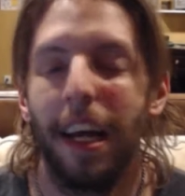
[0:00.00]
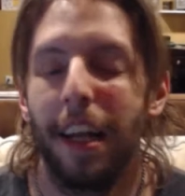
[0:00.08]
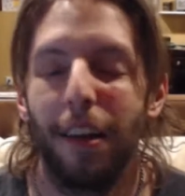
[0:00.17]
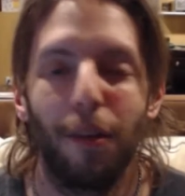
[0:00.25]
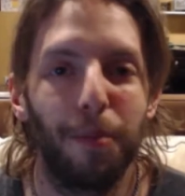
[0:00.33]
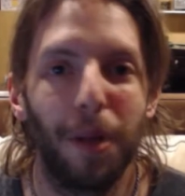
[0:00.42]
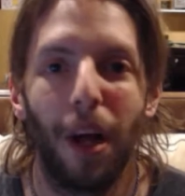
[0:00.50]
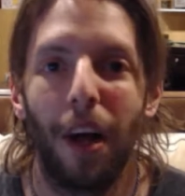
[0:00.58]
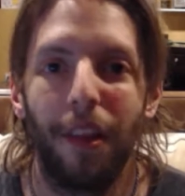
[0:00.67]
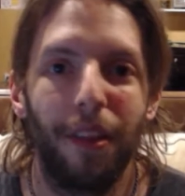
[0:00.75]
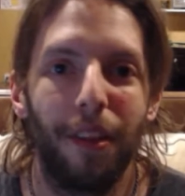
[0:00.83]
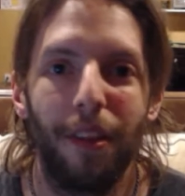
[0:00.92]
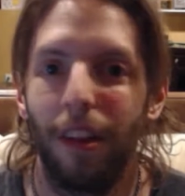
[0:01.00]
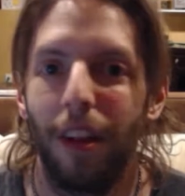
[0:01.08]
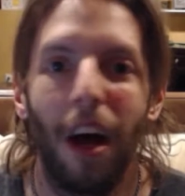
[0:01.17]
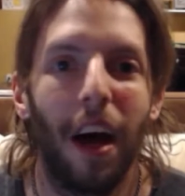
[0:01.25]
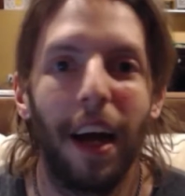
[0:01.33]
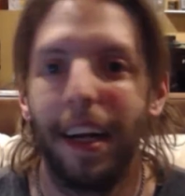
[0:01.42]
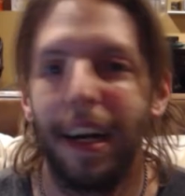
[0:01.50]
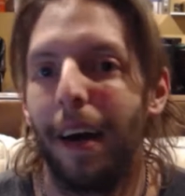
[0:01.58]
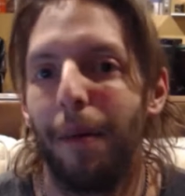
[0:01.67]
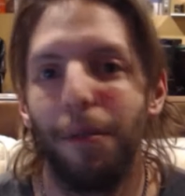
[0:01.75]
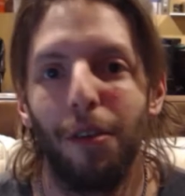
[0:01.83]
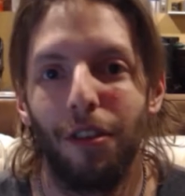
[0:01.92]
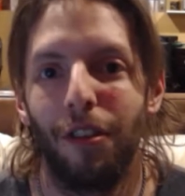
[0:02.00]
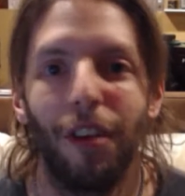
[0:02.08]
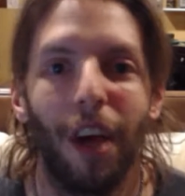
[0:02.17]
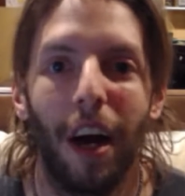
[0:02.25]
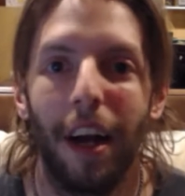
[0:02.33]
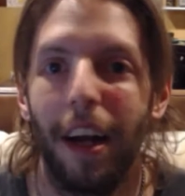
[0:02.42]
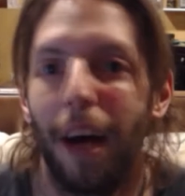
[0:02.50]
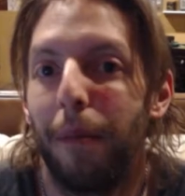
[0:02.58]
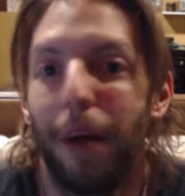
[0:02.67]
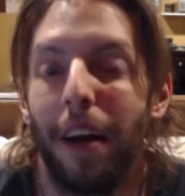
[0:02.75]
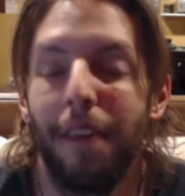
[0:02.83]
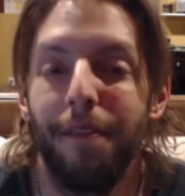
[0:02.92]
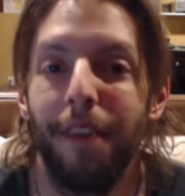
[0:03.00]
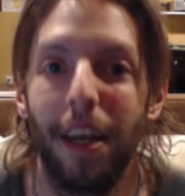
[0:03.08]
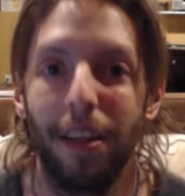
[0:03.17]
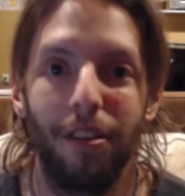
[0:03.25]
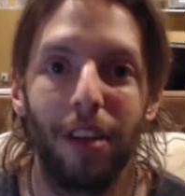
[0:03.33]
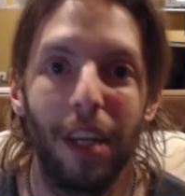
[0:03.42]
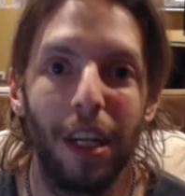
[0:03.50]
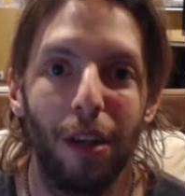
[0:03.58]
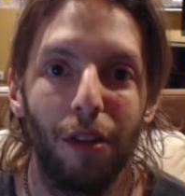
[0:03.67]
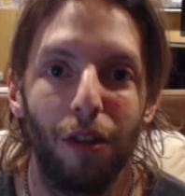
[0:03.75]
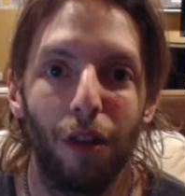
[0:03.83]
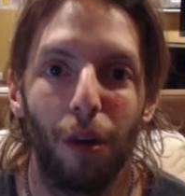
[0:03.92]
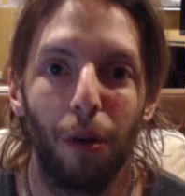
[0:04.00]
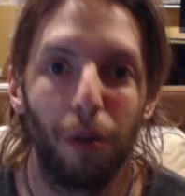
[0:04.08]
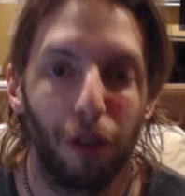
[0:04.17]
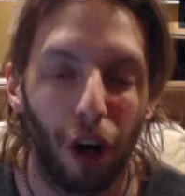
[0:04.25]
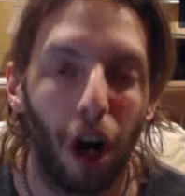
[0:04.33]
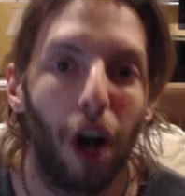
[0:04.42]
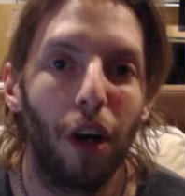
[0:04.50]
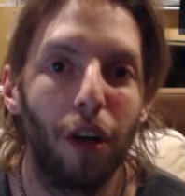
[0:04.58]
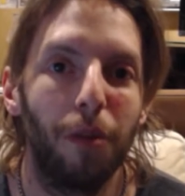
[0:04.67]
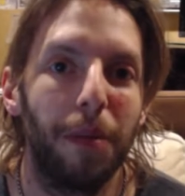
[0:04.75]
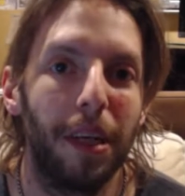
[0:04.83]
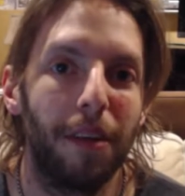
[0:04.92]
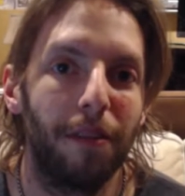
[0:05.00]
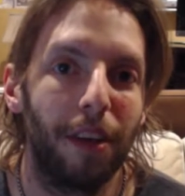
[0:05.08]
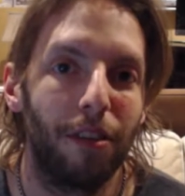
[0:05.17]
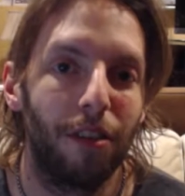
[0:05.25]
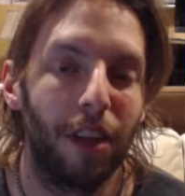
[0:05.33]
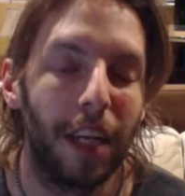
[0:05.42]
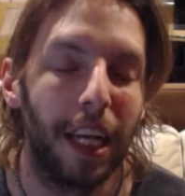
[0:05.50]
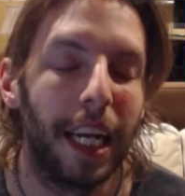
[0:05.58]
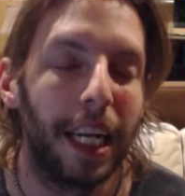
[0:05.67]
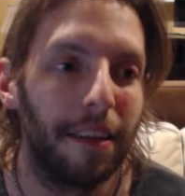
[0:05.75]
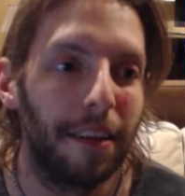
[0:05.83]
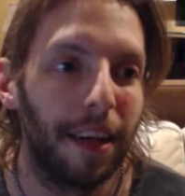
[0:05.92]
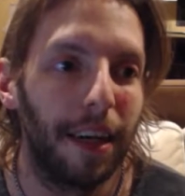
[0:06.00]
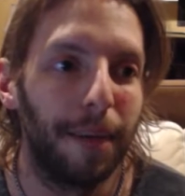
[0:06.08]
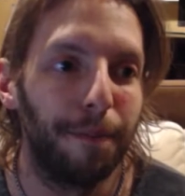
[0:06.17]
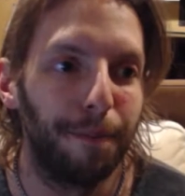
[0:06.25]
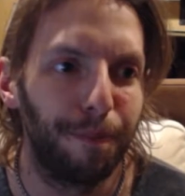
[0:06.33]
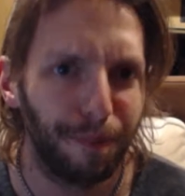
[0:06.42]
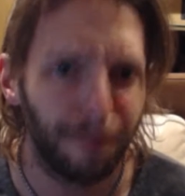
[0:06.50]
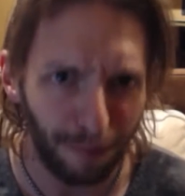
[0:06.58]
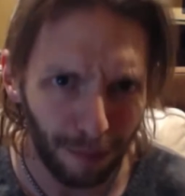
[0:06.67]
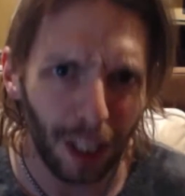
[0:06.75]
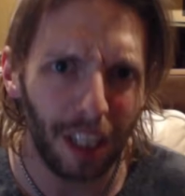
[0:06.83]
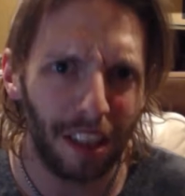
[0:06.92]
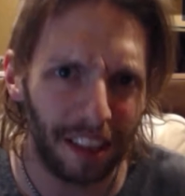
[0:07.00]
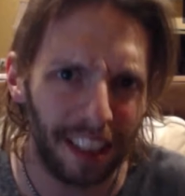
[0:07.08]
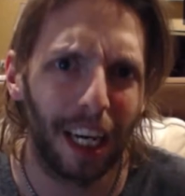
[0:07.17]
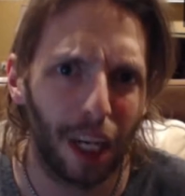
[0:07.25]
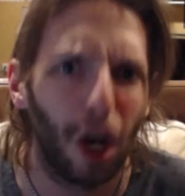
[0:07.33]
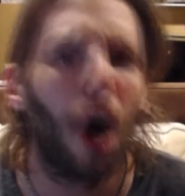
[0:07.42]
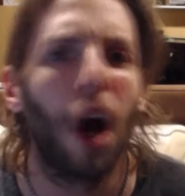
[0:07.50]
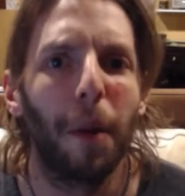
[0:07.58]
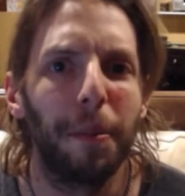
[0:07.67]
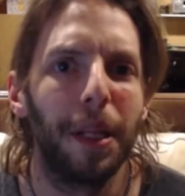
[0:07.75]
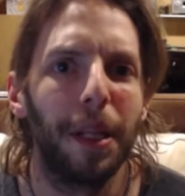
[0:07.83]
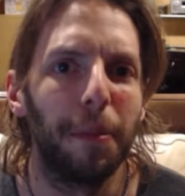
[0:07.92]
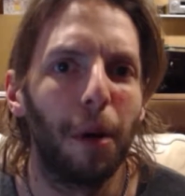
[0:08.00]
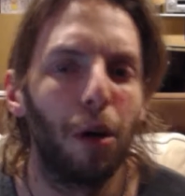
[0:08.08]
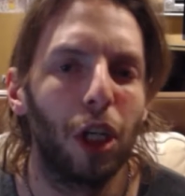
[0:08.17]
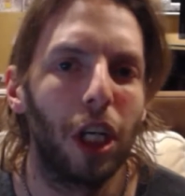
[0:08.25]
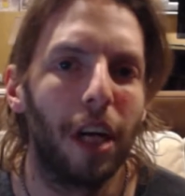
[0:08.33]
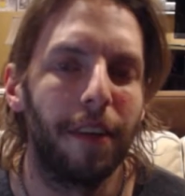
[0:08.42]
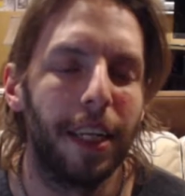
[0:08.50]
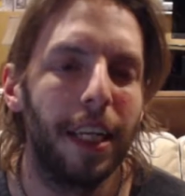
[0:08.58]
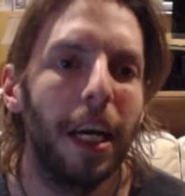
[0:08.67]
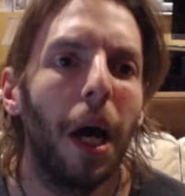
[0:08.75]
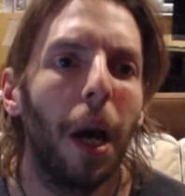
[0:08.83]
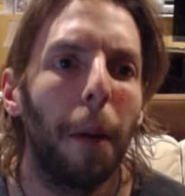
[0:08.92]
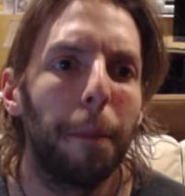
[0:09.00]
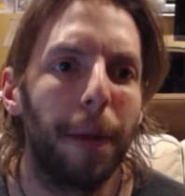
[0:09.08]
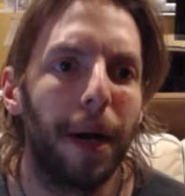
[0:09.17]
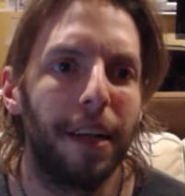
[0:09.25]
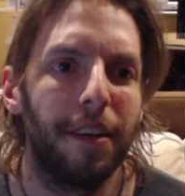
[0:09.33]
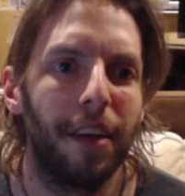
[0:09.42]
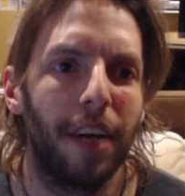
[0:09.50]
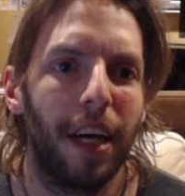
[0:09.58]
this plot line I'm not invested in, so it was hard to be invested in it, to get caught up in the emotion of it. But